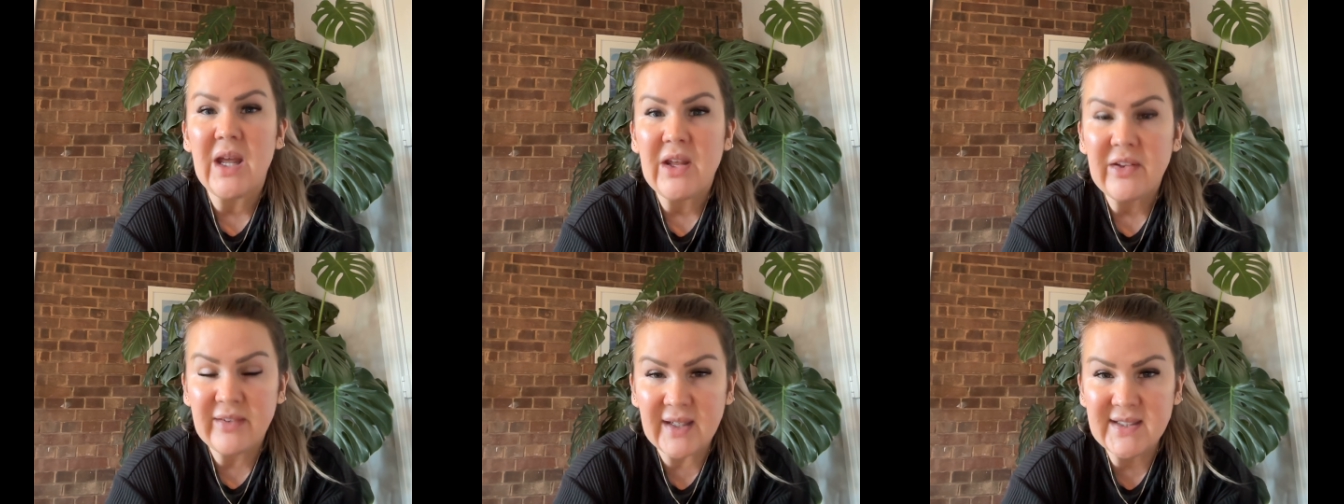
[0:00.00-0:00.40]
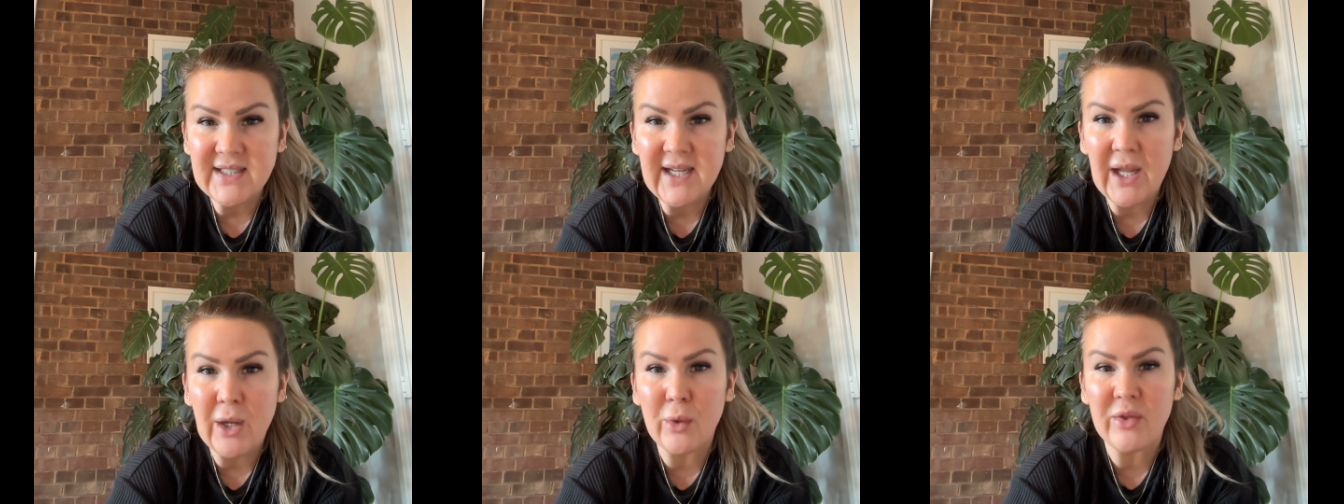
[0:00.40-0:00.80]

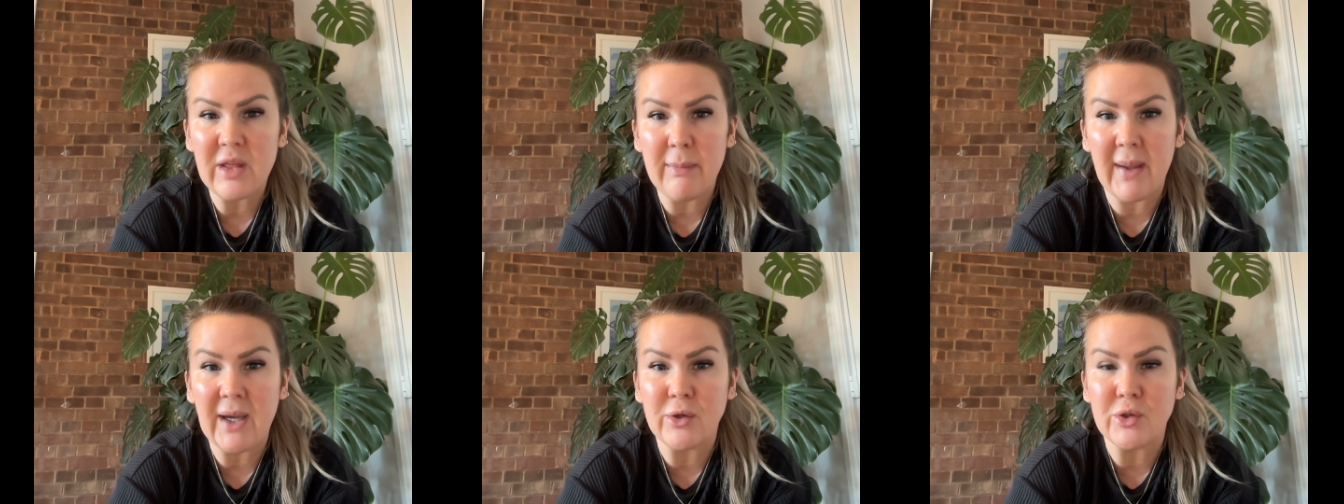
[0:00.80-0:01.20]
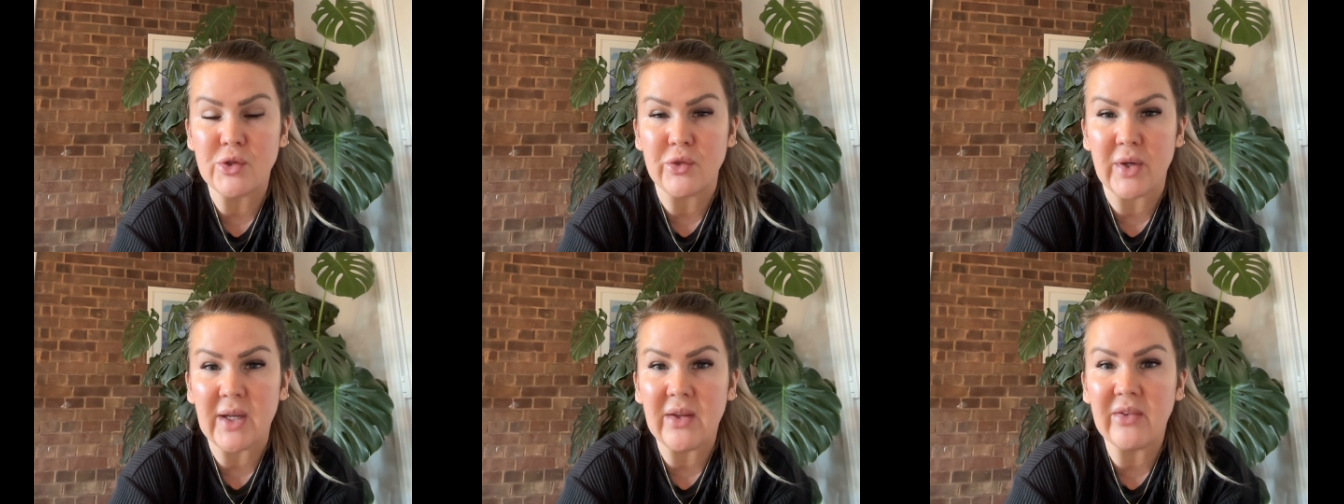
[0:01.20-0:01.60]
Setting healthy
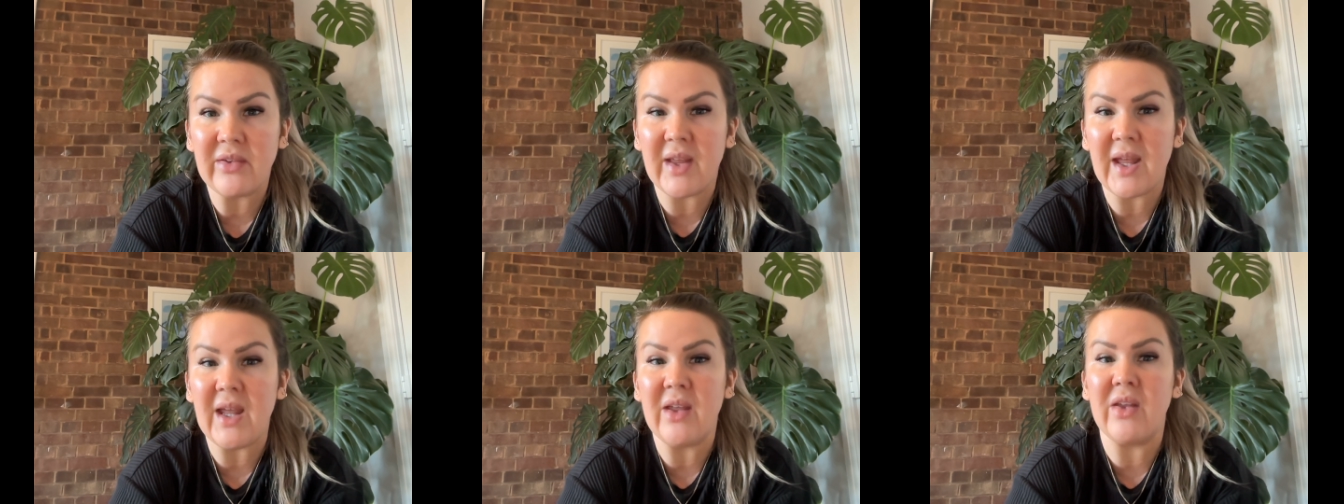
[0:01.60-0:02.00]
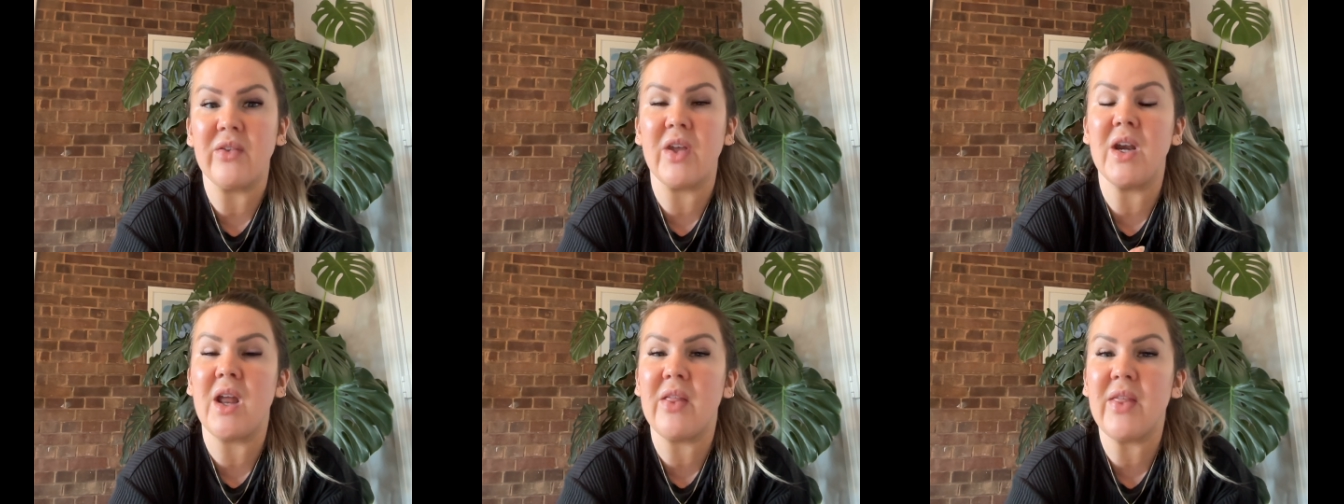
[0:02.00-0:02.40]
boundaries is
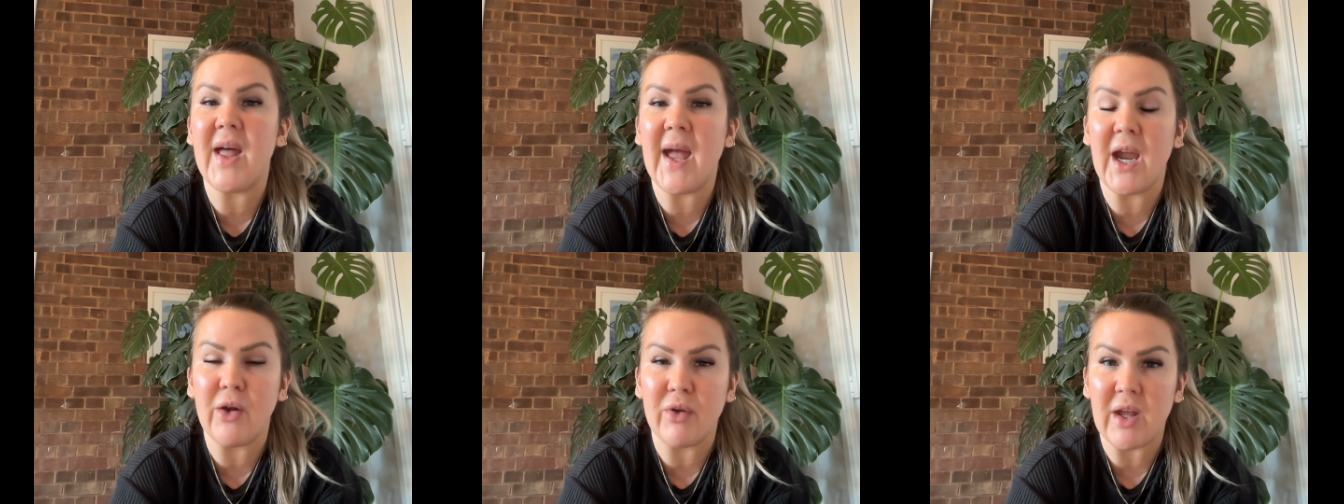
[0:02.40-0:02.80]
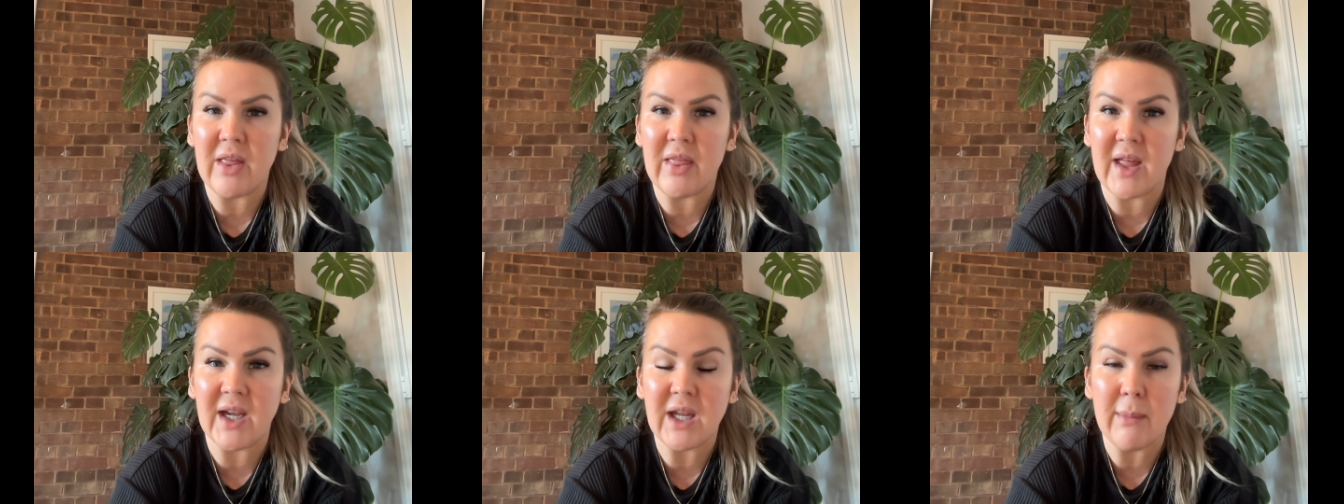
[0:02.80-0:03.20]
another area
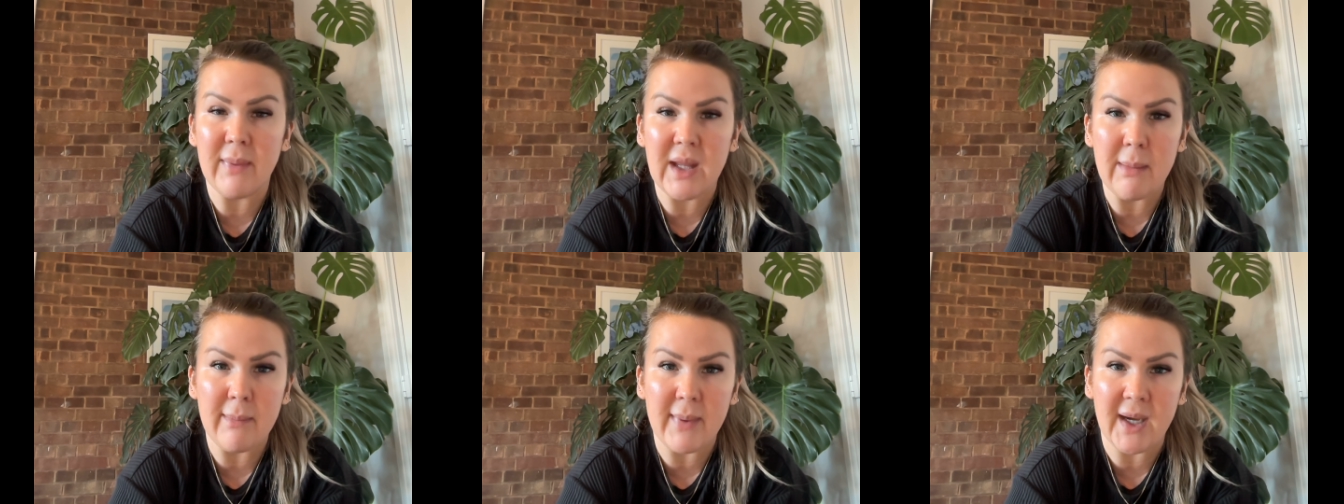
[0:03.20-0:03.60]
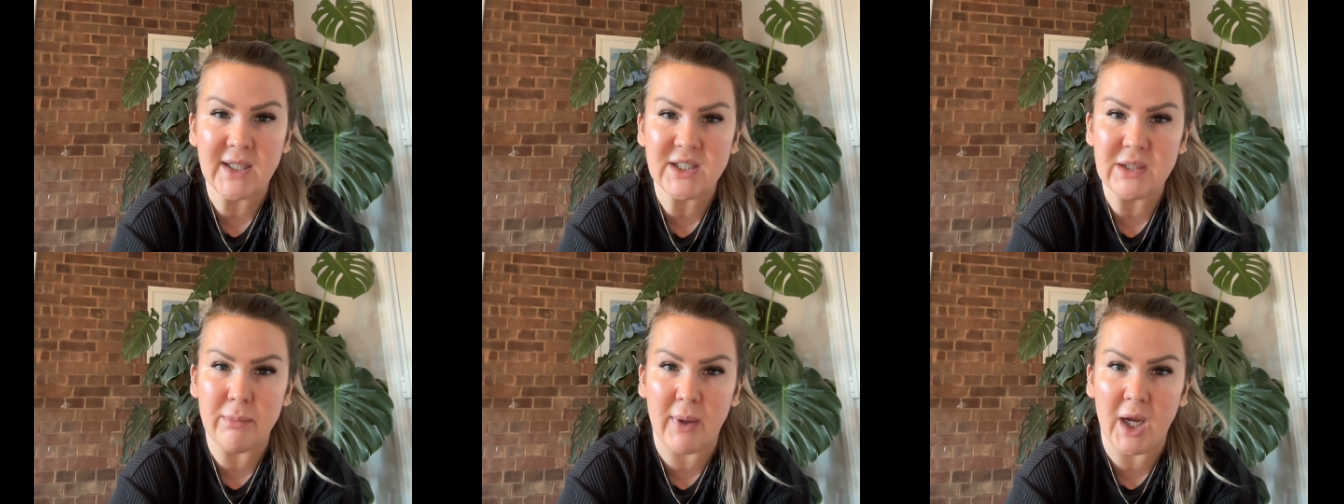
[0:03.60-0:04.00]
that can be
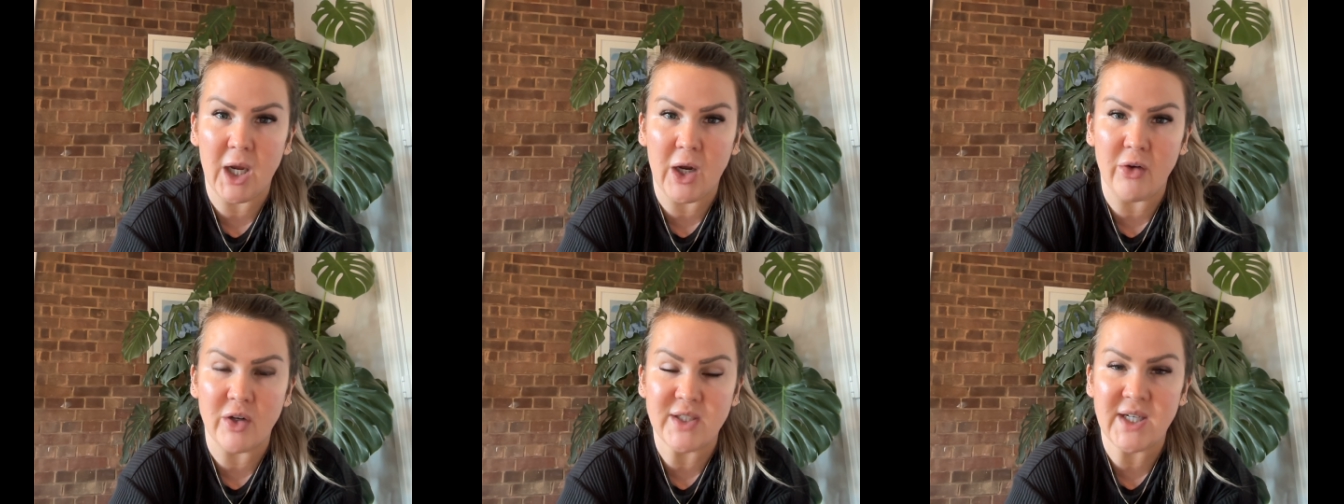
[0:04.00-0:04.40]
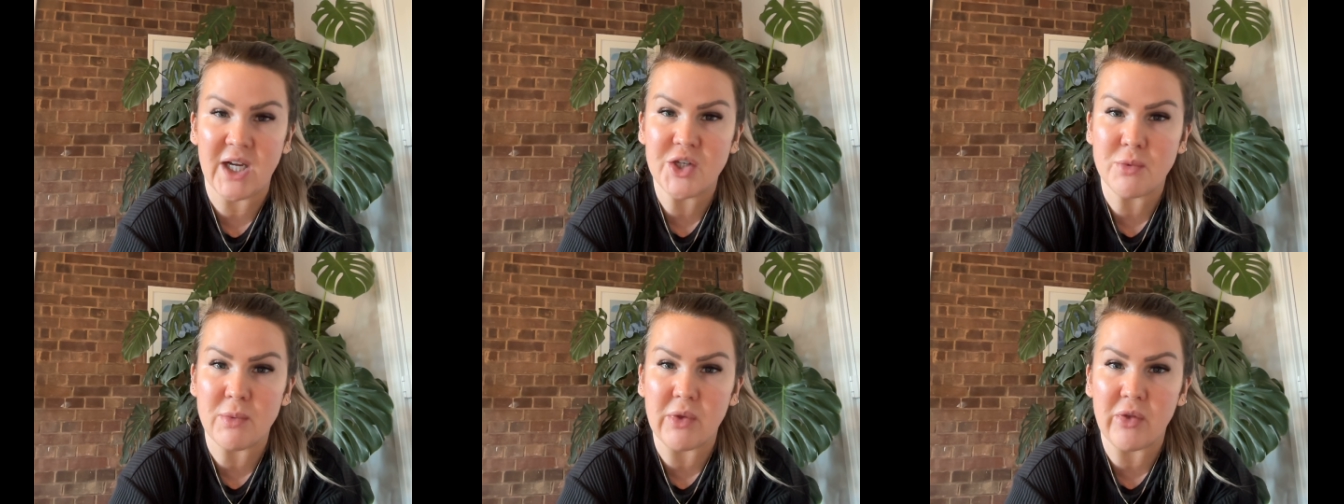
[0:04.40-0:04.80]
impacted by our
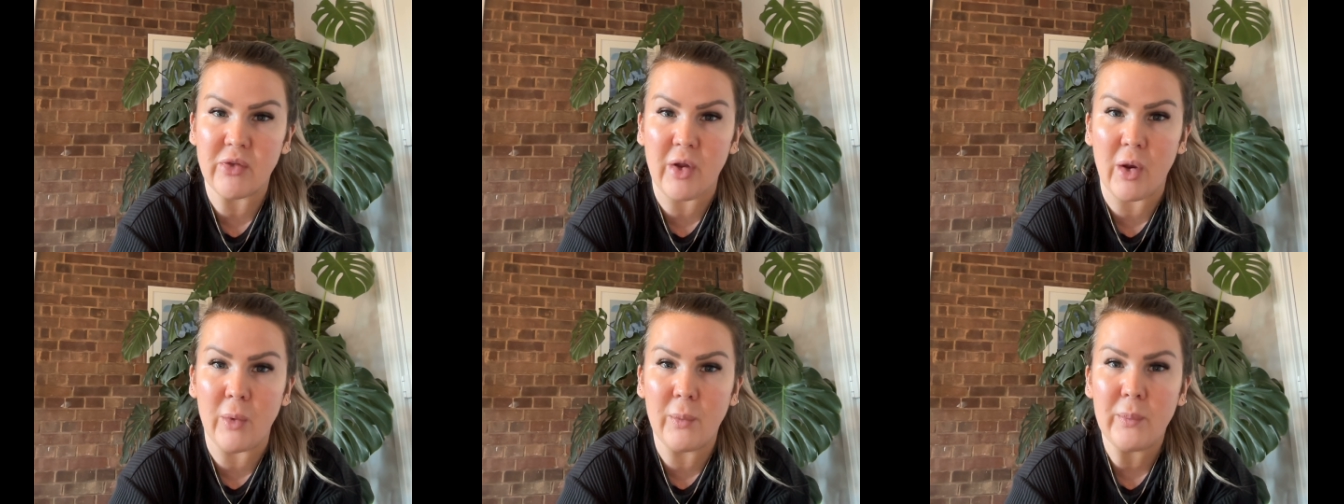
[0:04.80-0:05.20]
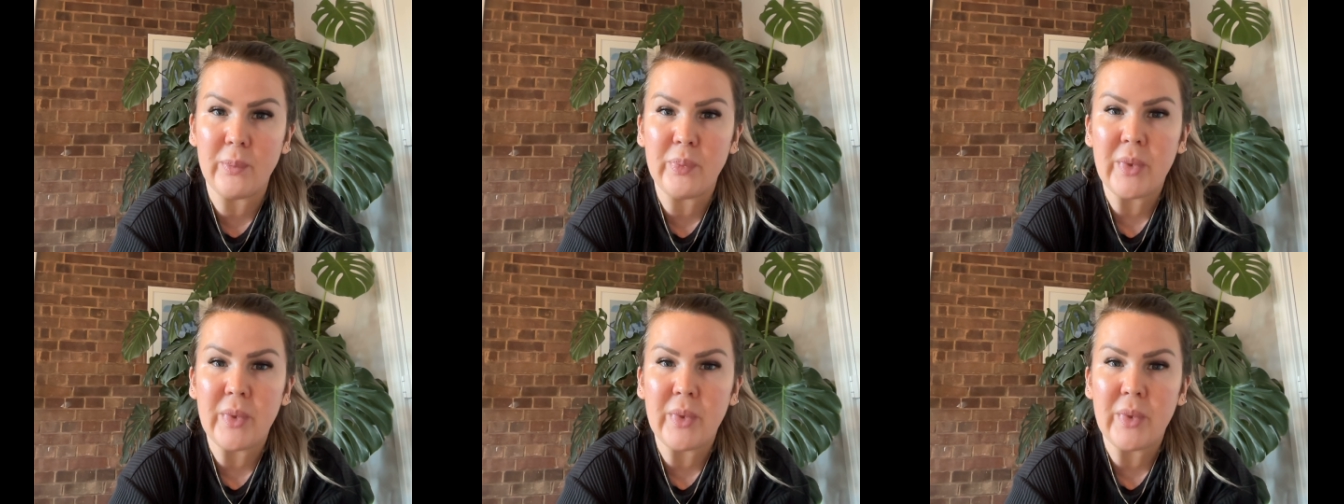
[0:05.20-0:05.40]
attachment style.